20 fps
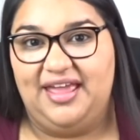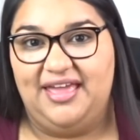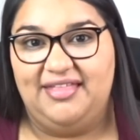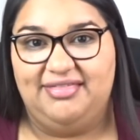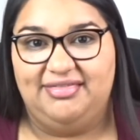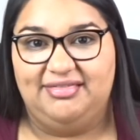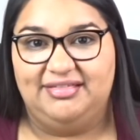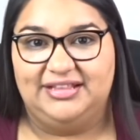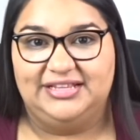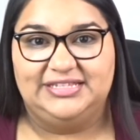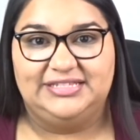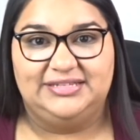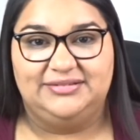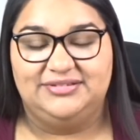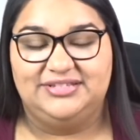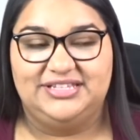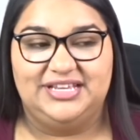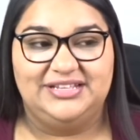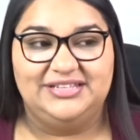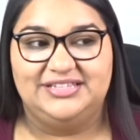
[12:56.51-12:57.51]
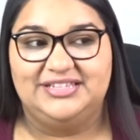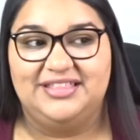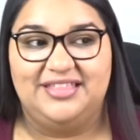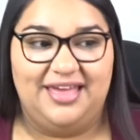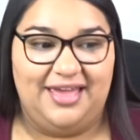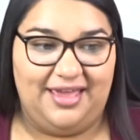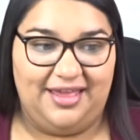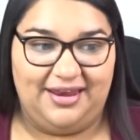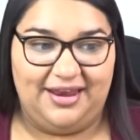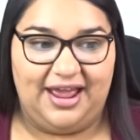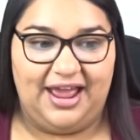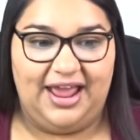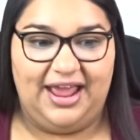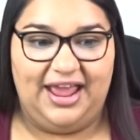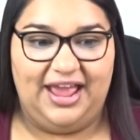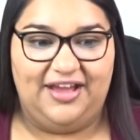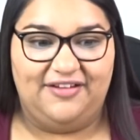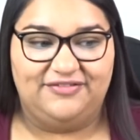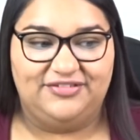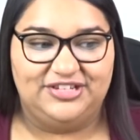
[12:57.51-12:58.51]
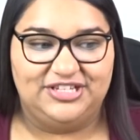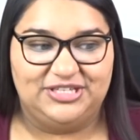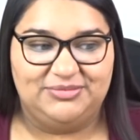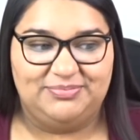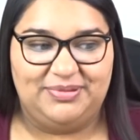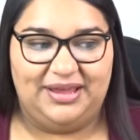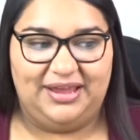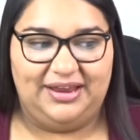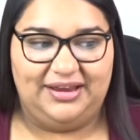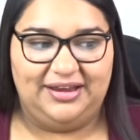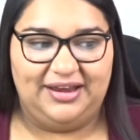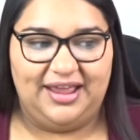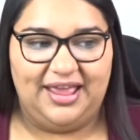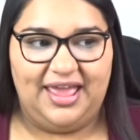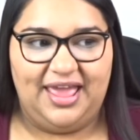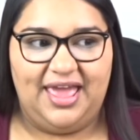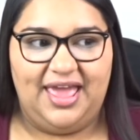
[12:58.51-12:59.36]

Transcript: And so since then I have just been